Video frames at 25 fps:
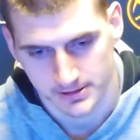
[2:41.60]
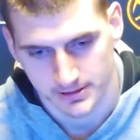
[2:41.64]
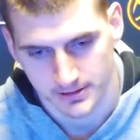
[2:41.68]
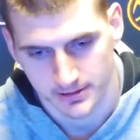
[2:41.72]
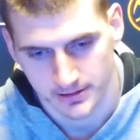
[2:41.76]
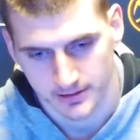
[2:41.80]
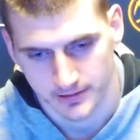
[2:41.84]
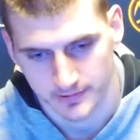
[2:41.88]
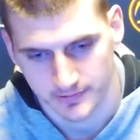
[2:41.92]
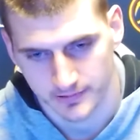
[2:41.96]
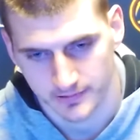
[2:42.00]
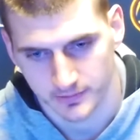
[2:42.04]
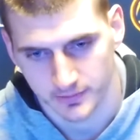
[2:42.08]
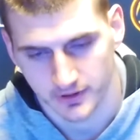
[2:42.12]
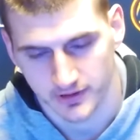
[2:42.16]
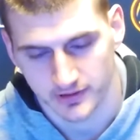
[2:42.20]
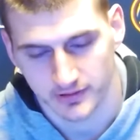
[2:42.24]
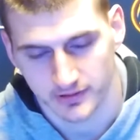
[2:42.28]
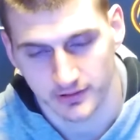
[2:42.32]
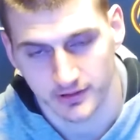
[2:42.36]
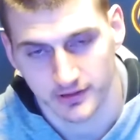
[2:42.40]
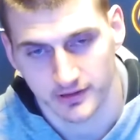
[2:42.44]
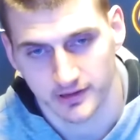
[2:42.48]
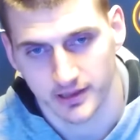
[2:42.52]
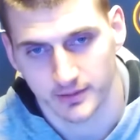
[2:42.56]
is it
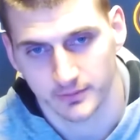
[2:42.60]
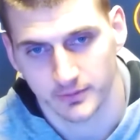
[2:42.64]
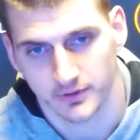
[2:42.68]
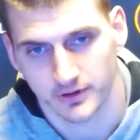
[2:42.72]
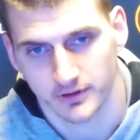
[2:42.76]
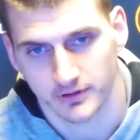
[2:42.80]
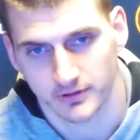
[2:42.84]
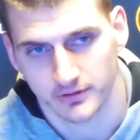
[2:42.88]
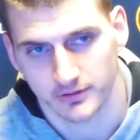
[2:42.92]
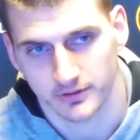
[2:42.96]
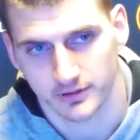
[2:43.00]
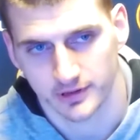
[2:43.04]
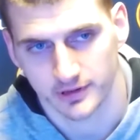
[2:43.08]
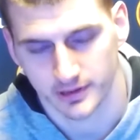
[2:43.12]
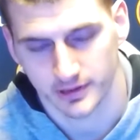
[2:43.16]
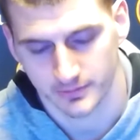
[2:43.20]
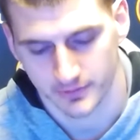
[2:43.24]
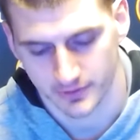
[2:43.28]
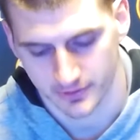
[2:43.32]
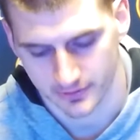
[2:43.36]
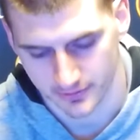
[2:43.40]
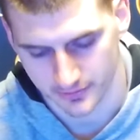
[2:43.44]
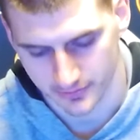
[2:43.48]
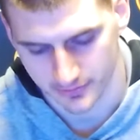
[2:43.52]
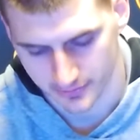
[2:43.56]
possible that someone could
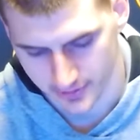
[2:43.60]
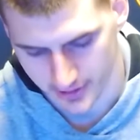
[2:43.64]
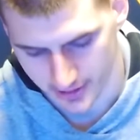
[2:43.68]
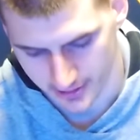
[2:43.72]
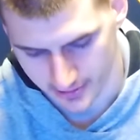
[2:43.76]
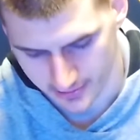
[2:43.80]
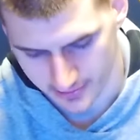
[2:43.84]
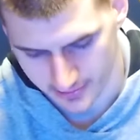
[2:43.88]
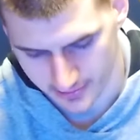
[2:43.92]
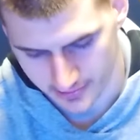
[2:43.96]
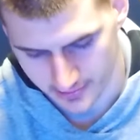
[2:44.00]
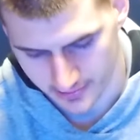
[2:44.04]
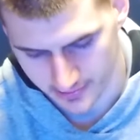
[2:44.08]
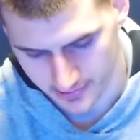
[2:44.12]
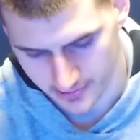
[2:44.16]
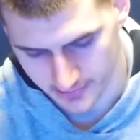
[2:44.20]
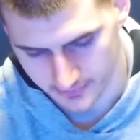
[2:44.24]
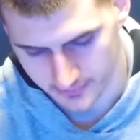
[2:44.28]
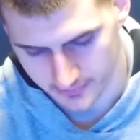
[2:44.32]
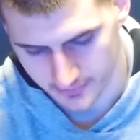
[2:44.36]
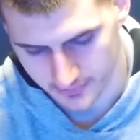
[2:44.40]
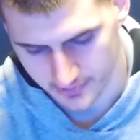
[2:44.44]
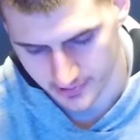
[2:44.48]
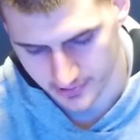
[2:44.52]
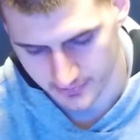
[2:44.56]
do that?
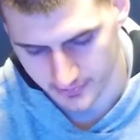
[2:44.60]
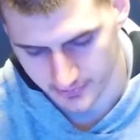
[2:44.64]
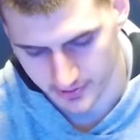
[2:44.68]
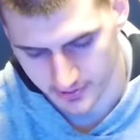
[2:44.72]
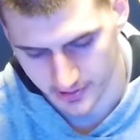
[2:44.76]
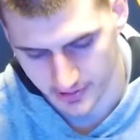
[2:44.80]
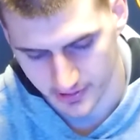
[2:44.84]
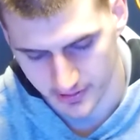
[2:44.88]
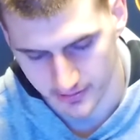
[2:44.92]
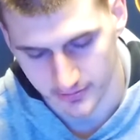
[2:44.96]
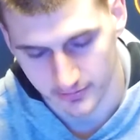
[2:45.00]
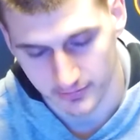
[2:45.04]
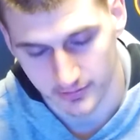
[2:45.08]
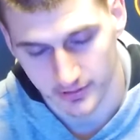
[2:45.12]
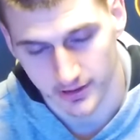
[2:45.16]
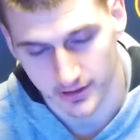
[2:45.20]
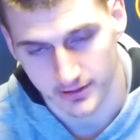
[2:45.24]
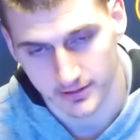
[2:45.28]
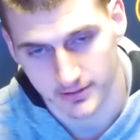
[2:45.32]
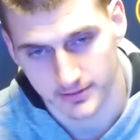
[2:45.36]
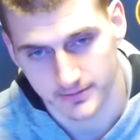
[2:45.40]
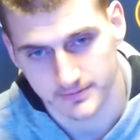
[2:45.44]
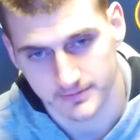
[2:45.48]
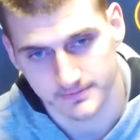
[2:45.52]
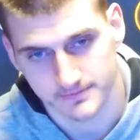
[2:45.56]
Somebody can do that.
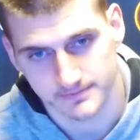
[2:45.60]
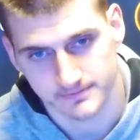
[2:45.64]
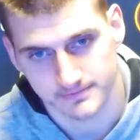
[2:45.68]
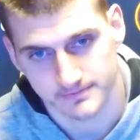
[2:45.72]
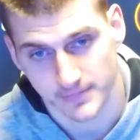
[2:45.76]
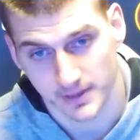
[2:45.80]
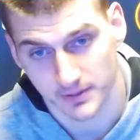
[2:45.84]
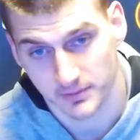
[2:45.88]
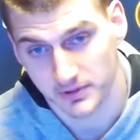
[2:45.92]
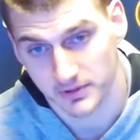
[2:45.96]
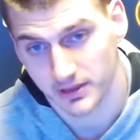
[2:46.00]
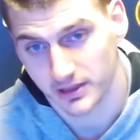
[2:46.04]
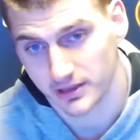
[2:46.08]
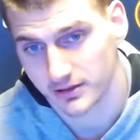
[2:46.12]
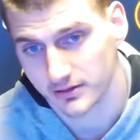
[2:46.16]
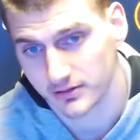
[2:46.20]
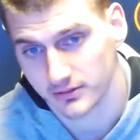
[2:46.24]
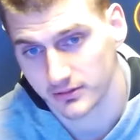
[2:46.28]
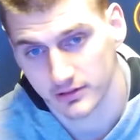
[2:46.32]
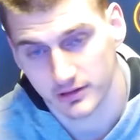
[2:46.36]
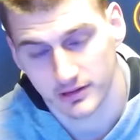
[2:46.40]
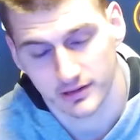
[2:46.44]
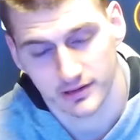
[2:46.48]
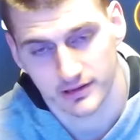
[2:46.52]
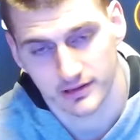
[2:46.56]
I mean, I don't know.
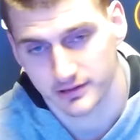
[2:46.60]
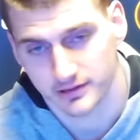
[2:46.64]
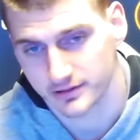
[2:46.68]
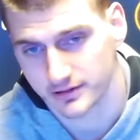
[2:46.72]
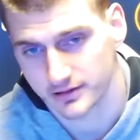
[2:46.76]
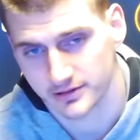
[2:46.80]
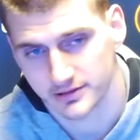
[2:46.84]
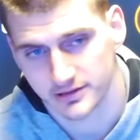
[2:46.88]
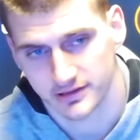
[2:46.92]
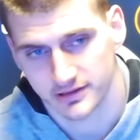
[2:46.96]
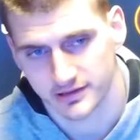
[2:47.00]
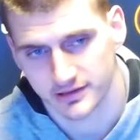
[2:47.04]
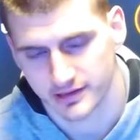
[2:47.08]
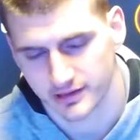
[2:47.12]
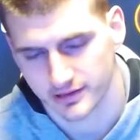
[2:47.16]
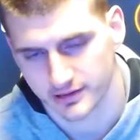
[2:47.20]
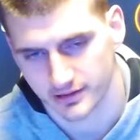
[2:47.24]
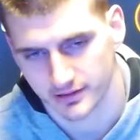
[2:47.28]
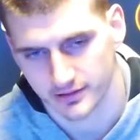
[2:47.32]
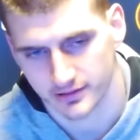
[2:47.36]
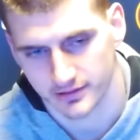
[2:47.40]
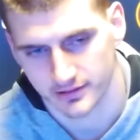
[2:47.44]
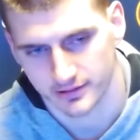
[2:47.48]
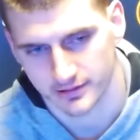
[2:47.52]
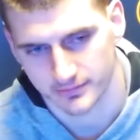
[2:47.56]
I'm just sending
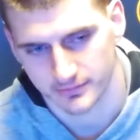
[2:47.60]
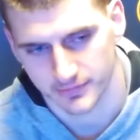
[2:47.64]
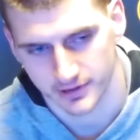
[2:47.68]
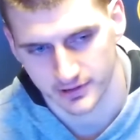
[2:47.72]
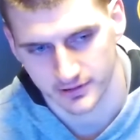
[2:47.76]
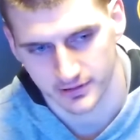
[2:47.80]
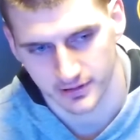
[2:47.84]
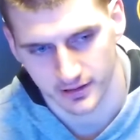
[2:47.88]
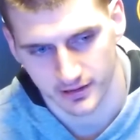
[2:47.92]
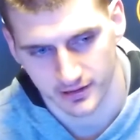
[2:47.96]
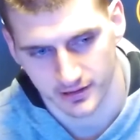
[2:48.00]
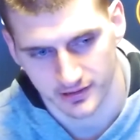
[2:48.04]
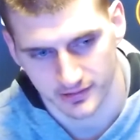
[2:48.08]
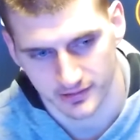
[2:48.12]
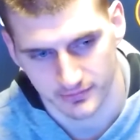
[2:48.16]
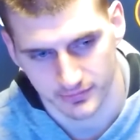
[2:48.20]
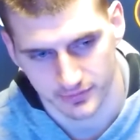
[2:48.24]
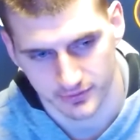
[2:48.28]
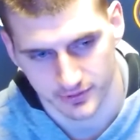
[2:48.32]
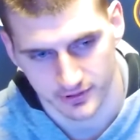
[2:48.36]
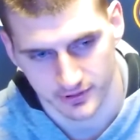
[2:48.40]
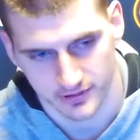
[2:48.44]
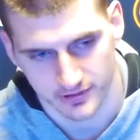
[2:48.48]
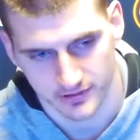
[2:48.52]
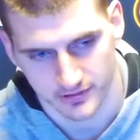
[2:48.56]
my thoughts and
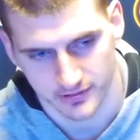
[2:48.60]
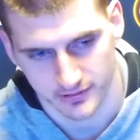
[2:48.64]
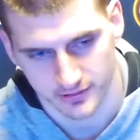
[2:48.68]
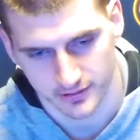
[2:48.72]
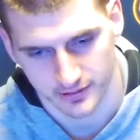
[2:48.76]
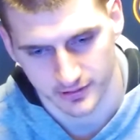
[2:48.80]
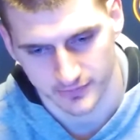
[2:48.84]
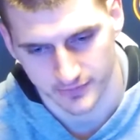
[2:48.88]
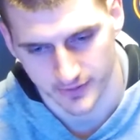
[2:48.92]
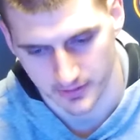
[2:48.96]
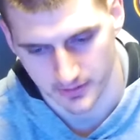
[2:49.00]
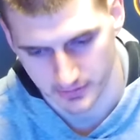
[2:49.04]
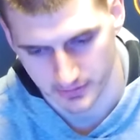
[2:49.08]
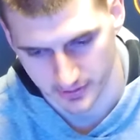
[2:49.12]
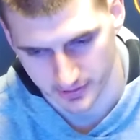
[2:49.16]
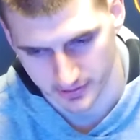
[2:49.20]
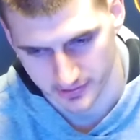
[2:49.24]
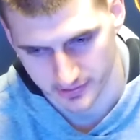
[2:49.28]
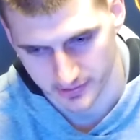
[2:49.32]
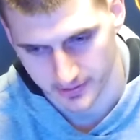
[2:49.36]
prayers to the families.